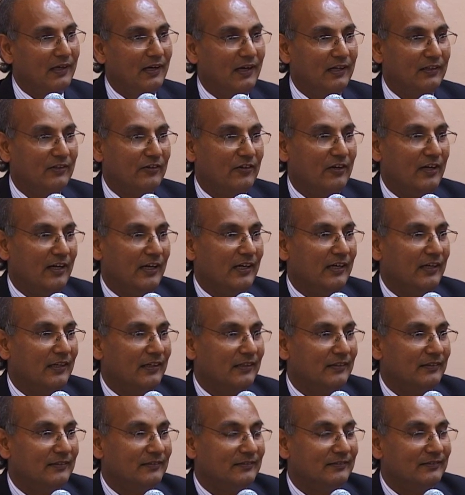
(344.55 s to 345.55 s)
and try
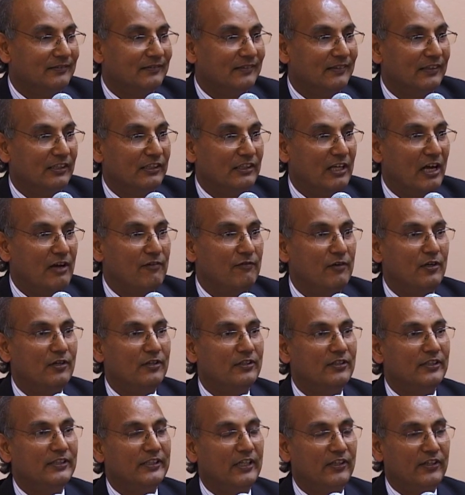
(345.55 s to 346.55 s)
and
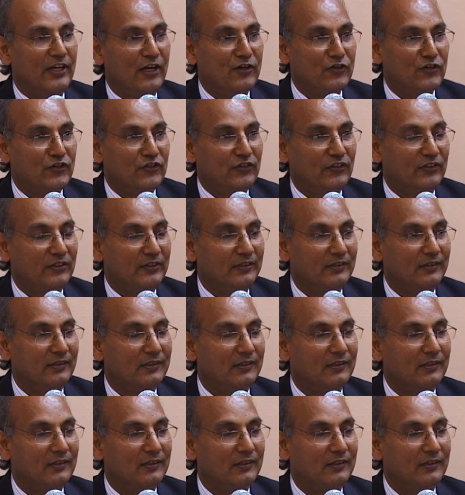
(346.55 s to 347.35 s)
divert the attention.